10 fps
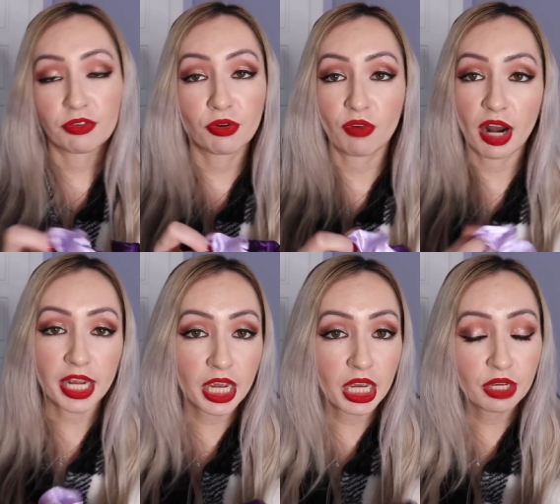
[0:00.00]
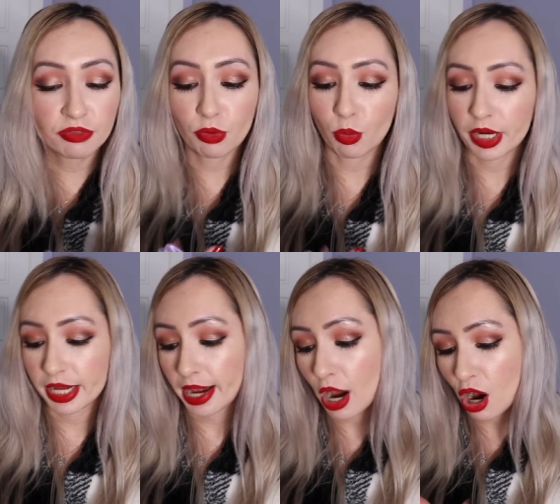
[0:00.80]
for running, for
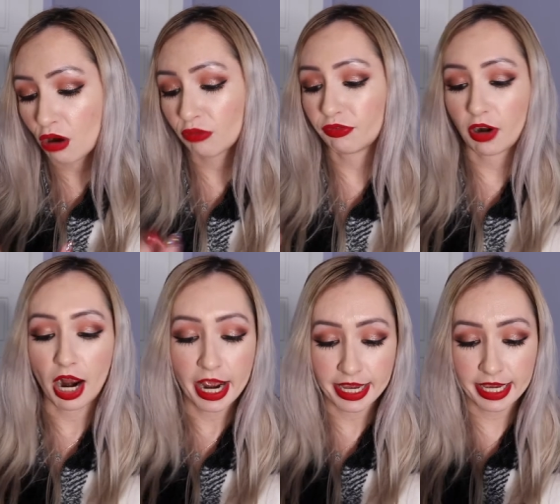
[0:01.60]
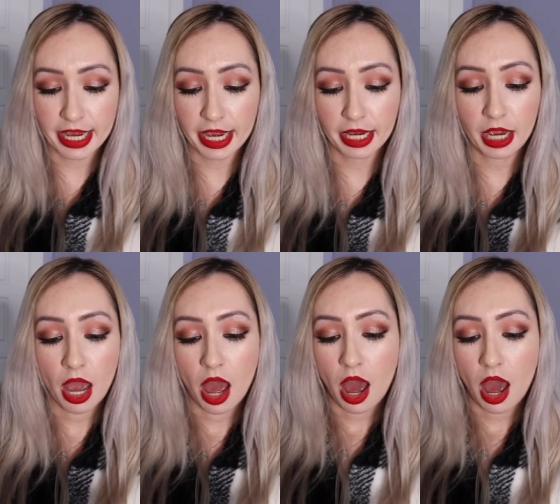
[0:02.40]
working out, for hiking.